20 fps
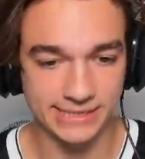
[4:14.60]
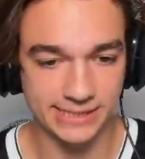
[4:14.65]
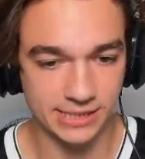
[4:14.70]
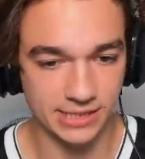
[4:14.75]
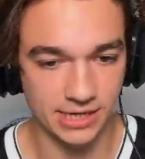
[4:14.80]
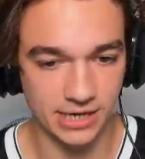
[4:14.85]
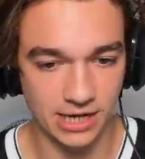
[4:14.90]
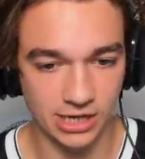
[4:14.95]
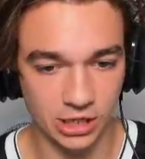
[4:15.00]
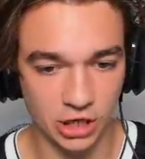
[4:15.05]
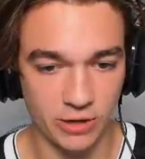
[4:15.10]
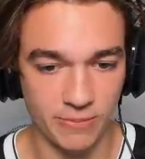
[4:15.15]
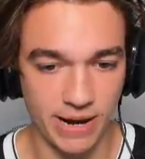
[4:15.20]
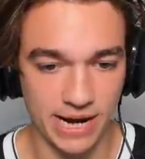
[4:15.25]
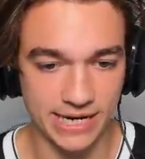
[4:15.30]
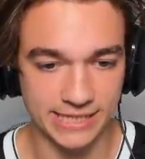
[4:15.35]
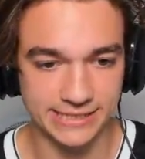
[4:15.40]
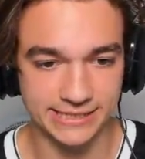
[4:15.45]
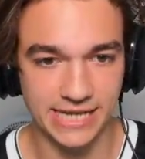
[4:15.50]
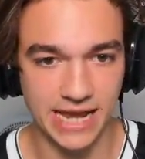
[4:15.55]
a, good
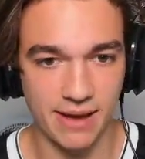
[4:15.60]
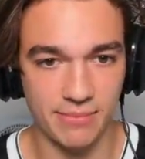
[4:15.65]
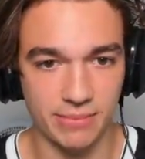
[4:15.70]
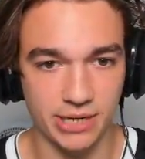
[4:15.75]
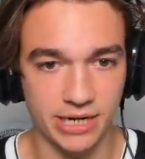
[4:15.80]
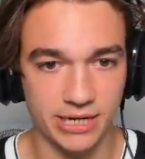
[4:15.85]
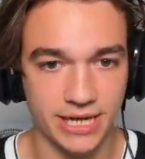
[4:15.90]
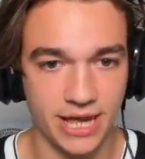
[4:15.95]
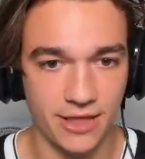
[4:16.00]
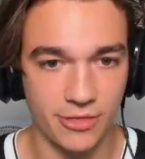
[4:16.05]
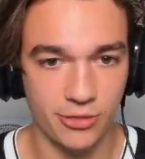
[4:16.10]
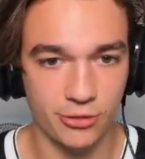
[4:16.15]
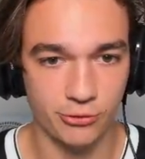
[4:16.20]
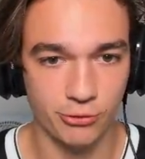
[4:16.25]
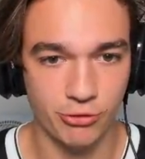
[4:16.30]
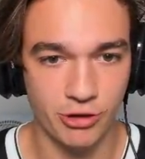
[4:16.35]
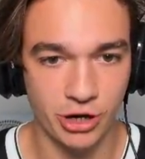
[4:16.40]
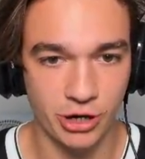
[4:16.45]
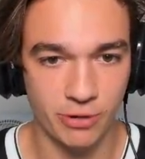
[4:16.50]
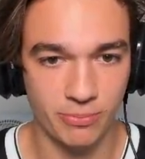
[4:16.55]
amount of stamina to get
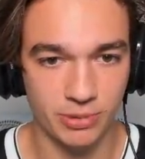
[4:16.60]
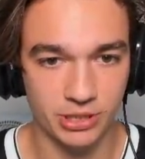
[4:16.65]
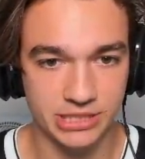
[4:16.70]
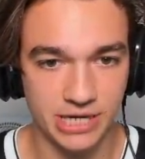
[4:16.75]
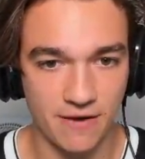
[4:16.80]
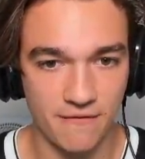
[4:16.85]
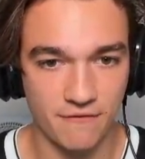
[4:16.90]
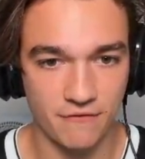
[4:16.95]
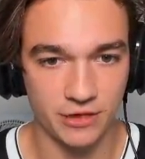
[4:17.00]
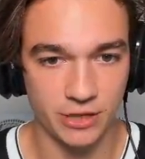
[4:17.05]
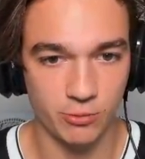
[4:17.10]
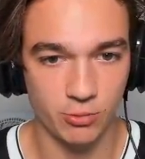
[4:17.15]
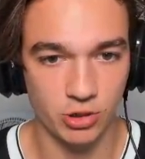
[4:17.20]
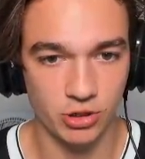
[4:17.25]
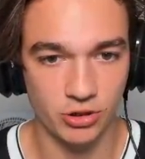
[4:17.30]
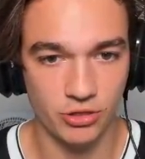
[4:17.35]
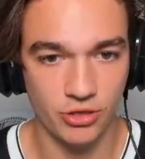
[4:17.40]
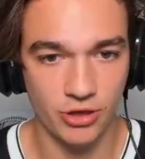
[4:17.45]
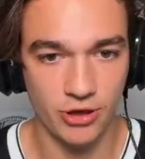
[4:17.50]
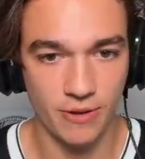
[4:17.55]
through there, but definitely
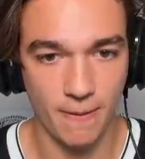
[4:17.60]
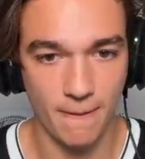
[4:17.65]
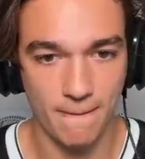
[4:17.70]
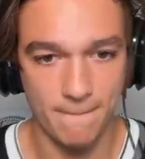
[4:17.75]
worth it.